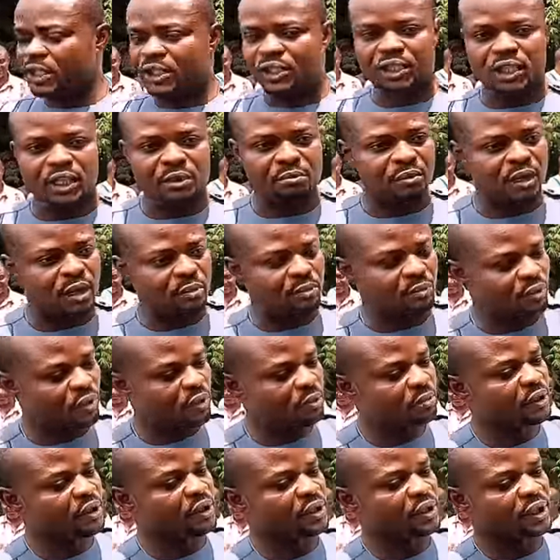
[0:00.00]
wish and my
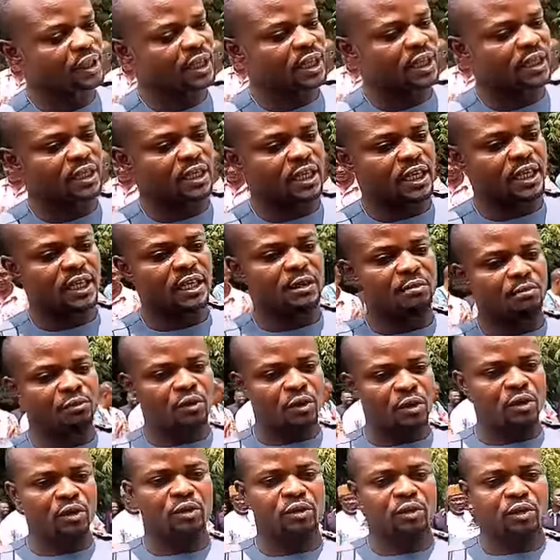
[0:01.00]
promise that I
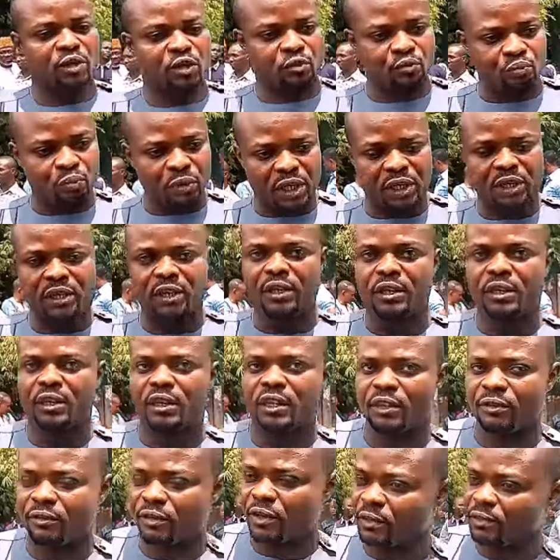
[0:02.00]
am going to speak
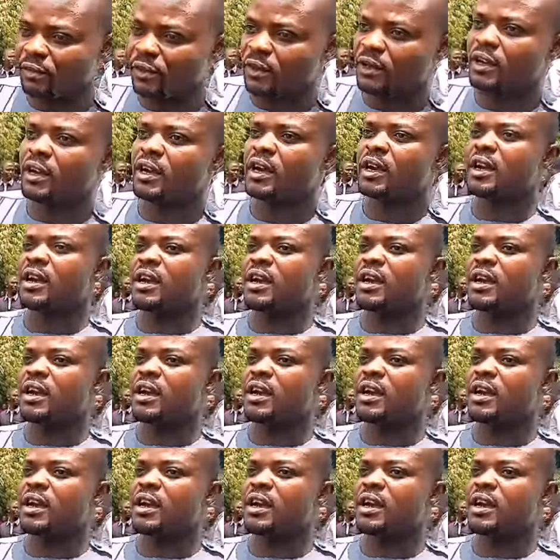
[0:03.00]
in their favor